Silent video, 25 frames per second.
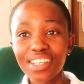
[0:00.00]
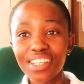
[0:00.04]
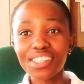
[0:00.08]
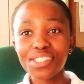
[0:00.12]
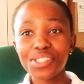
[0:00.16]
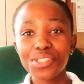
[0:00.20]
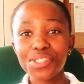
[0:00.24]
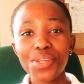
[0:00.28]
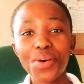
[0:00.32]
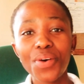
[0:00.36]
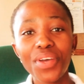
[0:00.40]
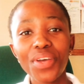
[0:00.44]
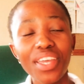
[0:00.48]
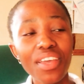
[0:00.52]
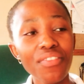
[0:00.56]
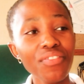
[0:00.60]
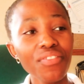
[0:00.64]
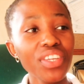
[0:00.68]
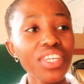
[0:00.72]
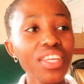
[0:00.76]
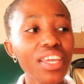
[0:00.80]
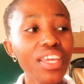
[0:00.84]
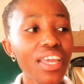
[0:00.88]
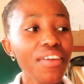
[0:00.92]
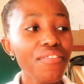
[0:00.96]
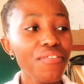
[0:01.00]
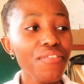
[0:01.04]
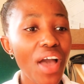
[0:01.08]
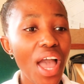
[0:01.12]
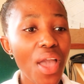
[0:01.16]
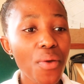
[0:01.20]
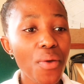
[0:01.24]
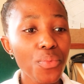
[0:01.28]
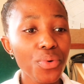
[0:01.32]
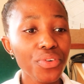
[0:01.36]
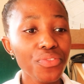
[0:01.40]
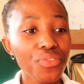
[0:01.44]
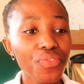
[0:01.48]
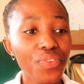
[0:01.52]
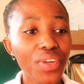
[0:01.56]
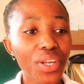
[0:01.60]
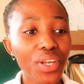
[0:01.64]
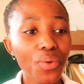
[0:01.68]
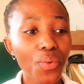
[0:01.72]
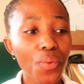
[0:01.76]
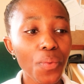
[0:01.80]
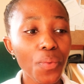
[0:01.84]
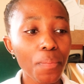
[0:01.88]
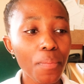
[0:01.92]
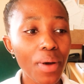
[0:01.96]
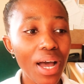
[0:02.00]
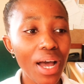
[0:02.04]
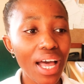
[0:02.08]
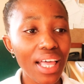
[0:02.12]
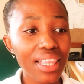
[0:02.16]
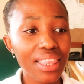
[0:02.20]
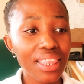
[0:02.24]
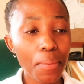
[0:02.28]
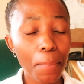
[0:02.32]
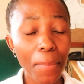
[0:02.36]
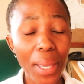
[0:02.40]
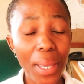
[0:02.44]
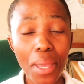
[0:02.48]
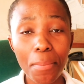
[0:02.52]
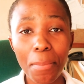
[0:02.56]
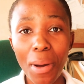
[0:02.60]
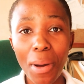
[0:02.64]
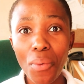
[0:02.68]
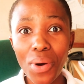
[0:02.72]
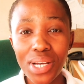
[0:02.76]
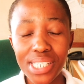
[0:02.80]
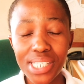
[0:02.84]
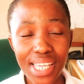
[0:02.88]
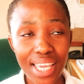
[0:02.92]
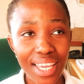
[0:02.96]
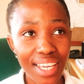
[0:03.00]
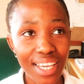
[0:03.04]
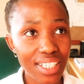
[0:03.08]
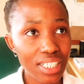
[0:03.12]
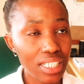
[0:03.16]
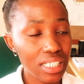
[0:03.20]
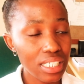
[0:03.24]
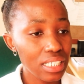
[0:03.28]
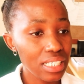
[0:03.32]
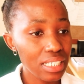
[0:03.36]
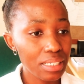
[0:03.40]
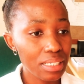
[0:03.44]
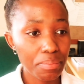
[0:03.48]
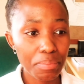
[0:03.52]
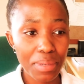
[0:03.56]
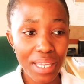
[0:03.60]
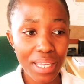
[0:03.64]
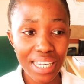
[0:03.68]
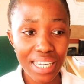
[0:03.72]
So even if I would feel the paper was hectic,